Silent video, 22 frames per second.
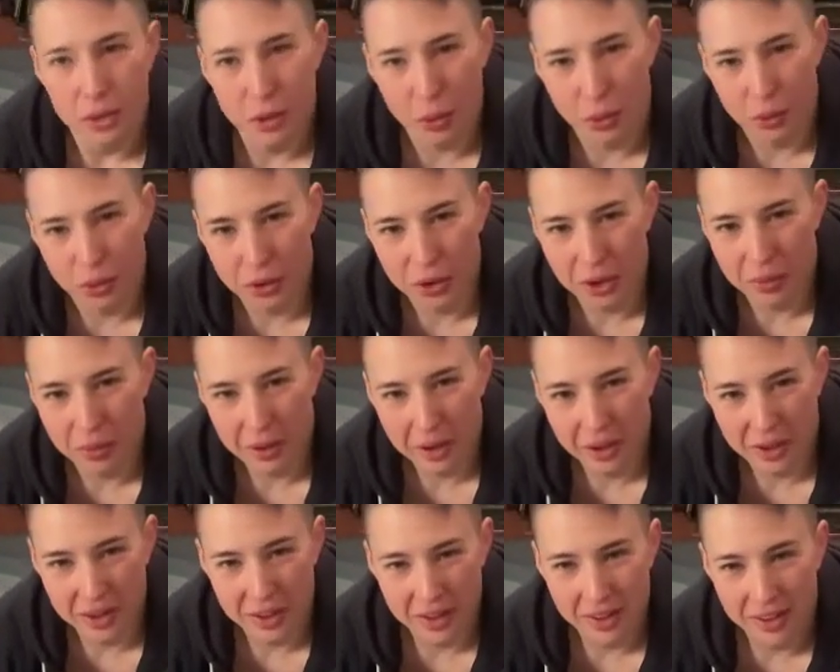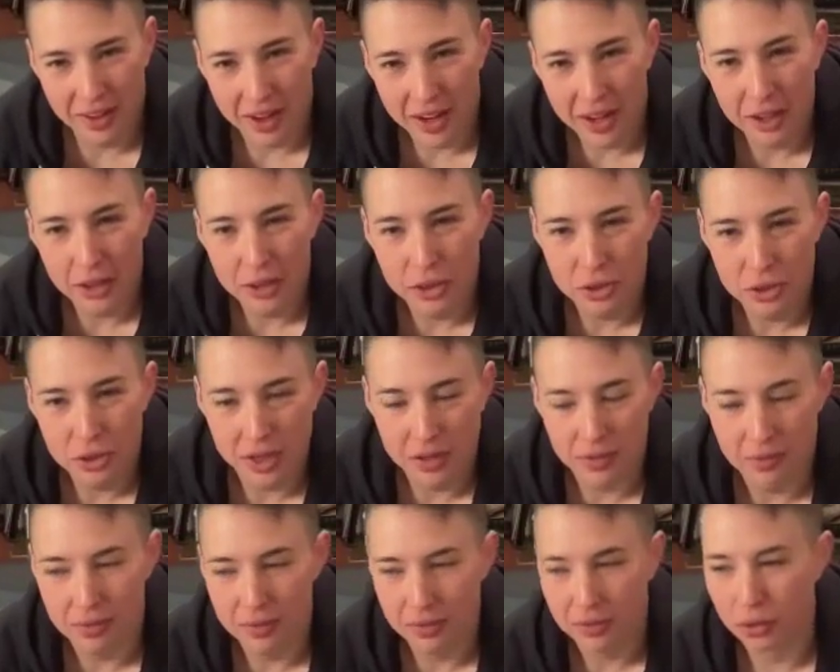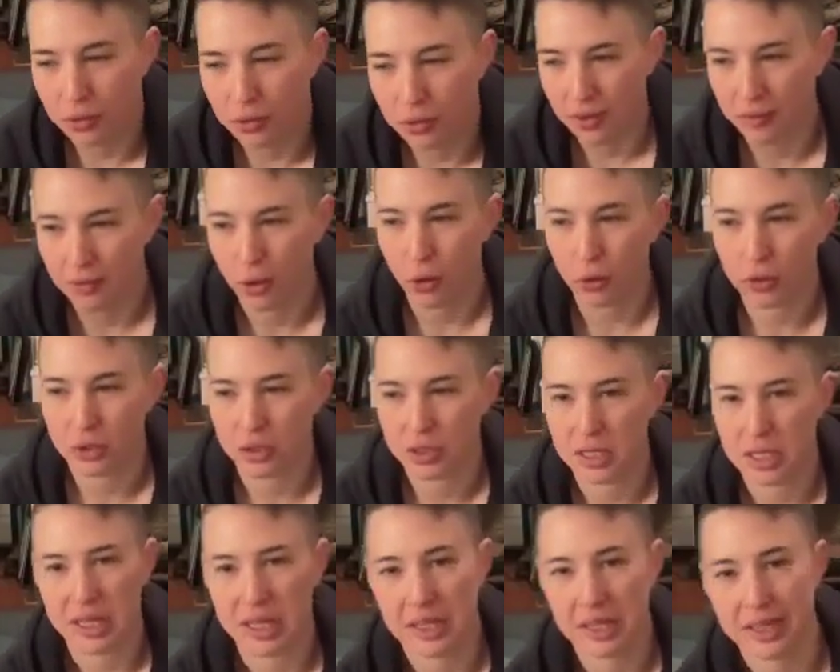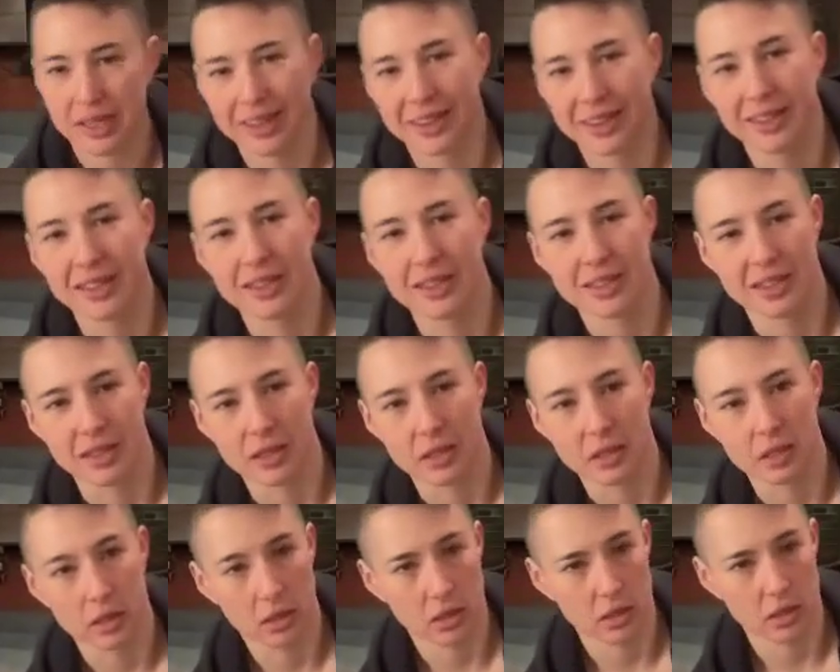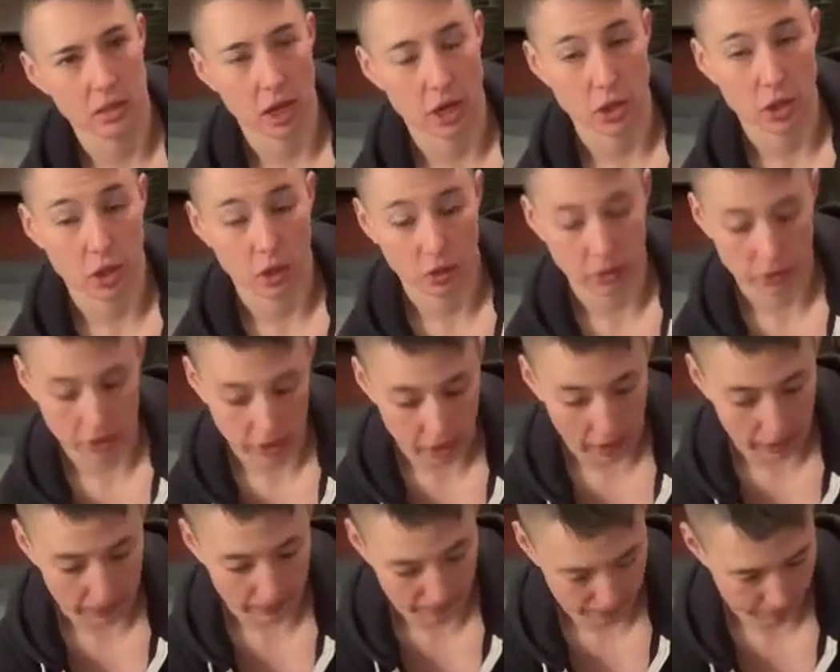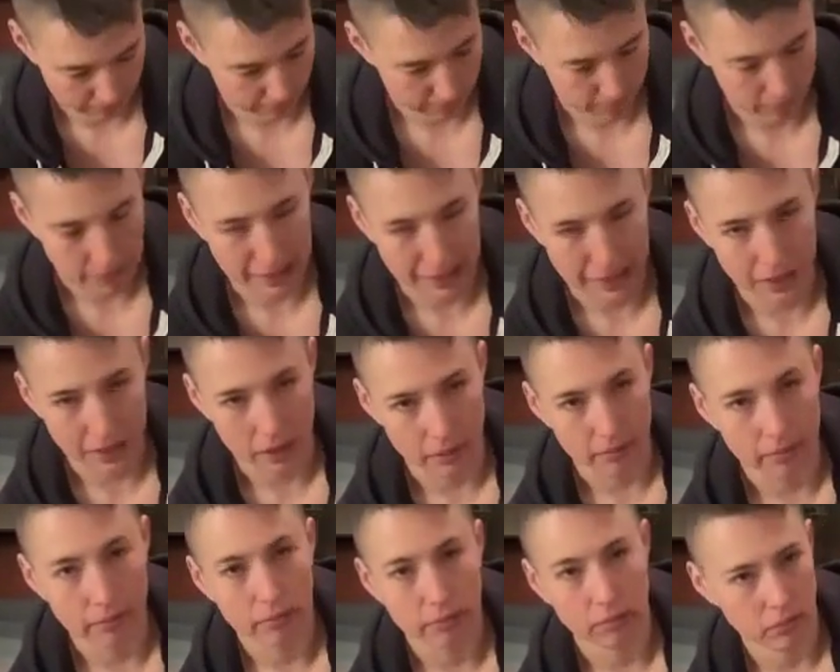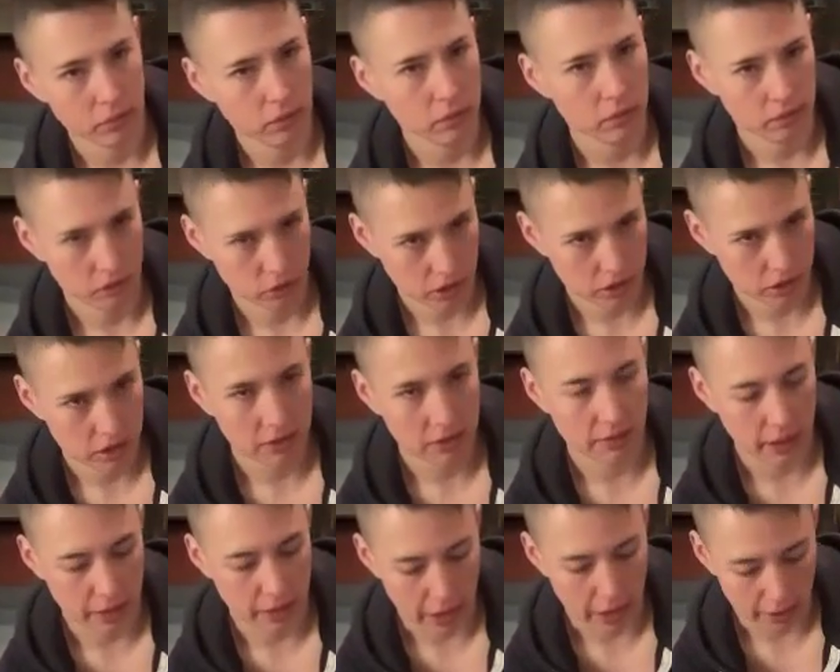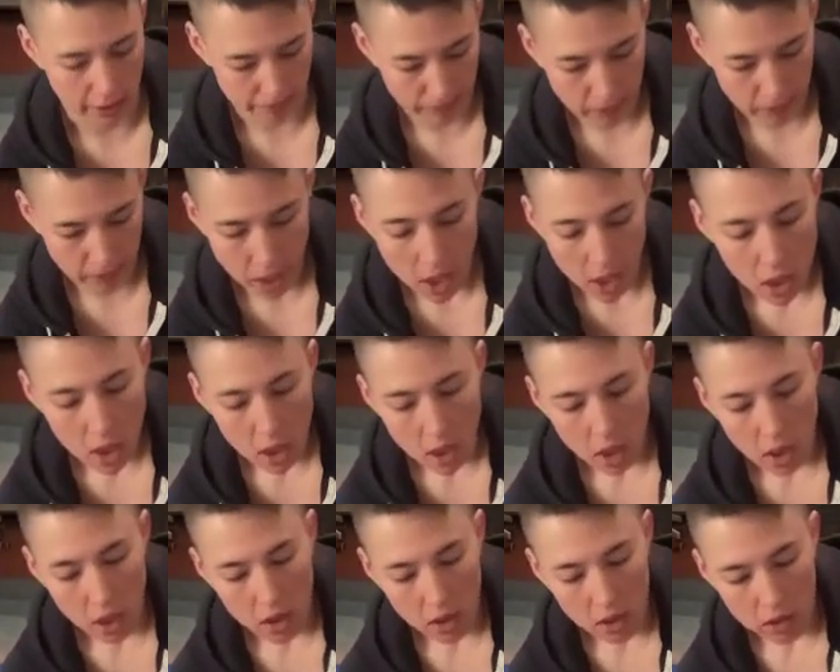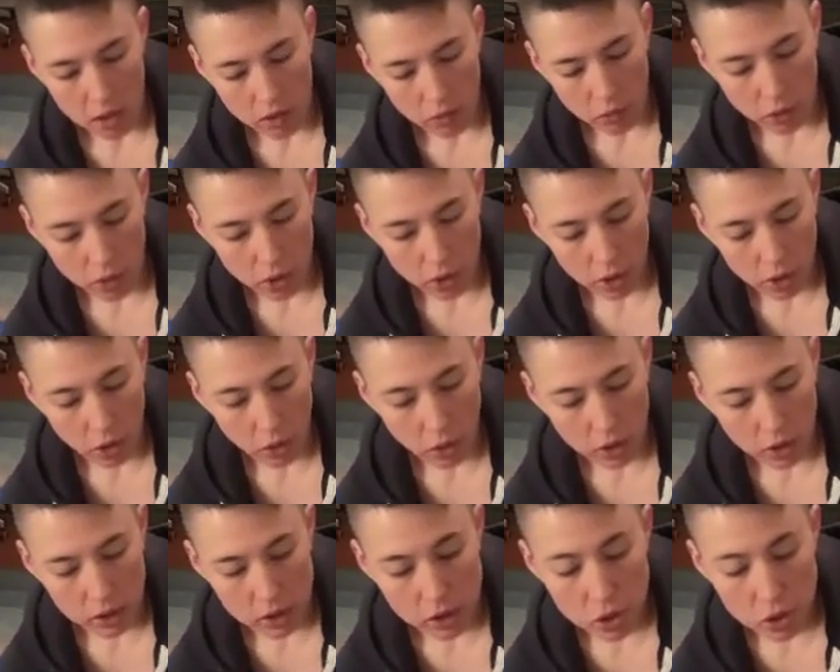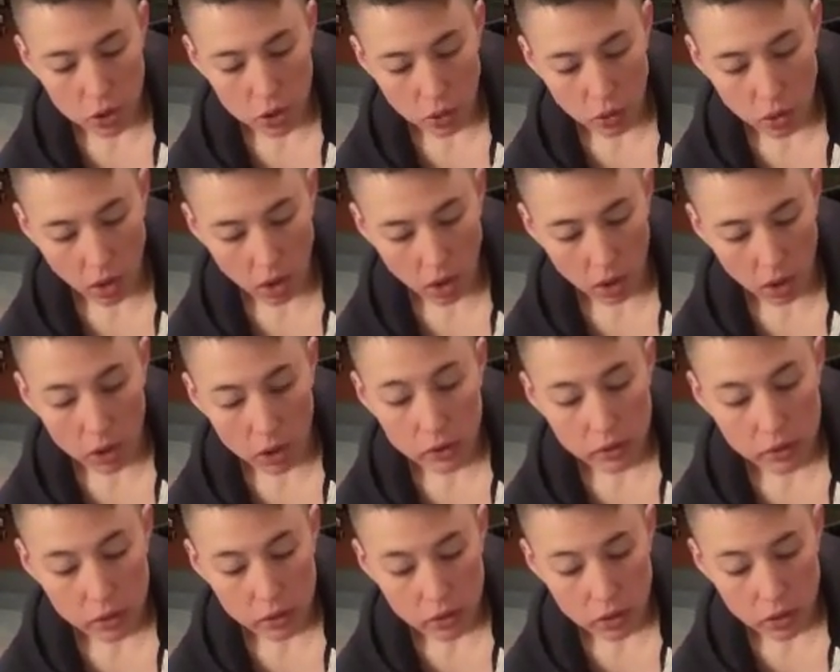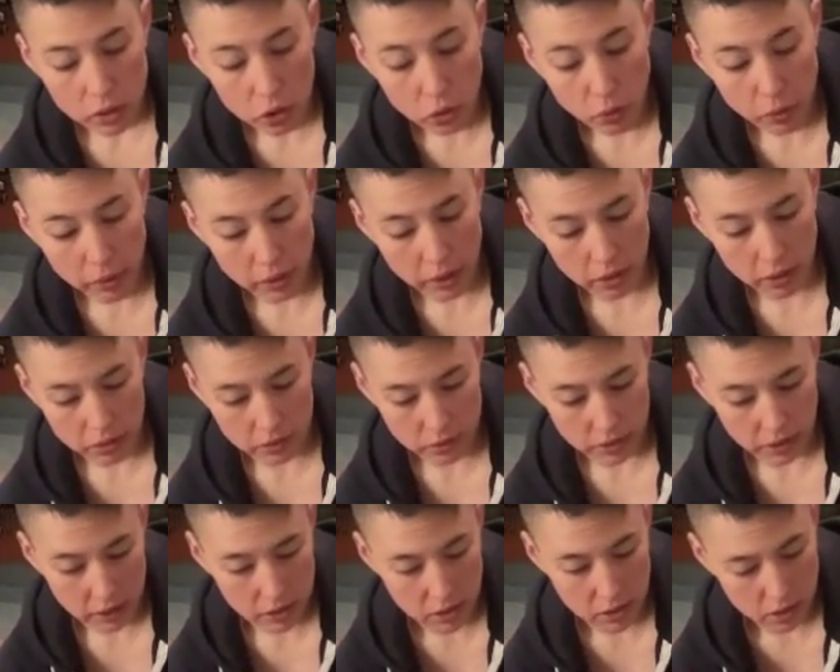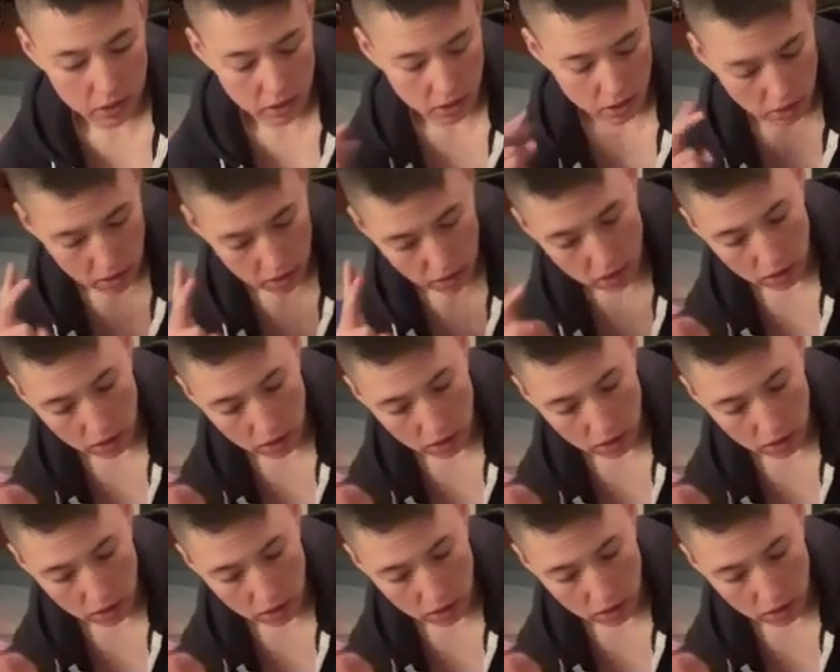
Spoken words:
don't worry about it. I understand if you have OCD tendencies / OCD. I get it. Just even it out. We're going to go into our superheroes next.